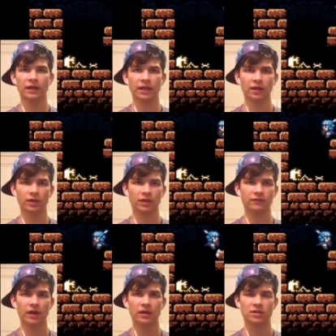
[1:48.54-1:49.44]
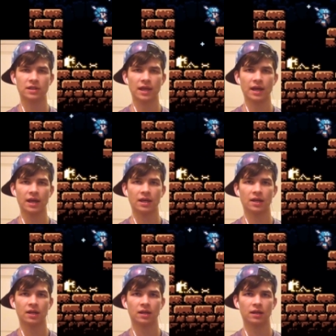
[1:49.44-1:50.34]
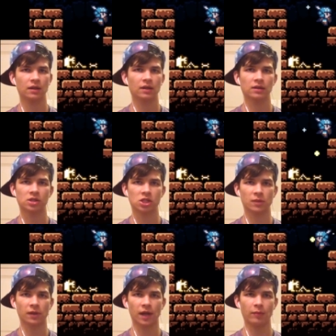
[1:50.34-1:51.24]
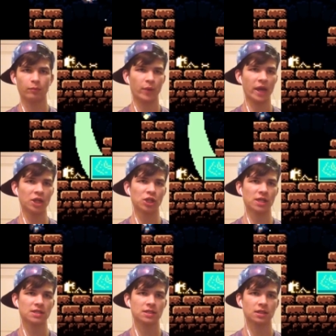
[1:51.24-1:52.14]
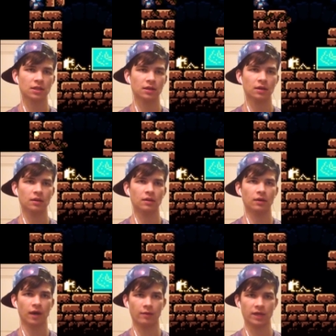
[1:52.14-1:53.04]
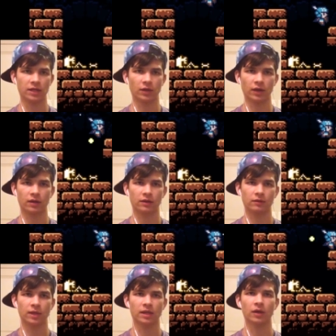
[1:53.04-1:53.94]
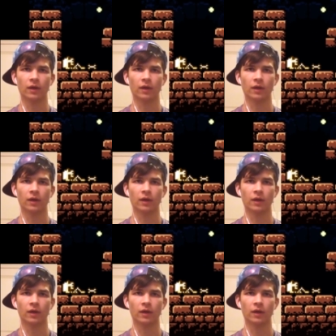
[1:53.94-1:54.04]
there when he fires that. It's just me a lot of patience. Okay, we can do it. We can do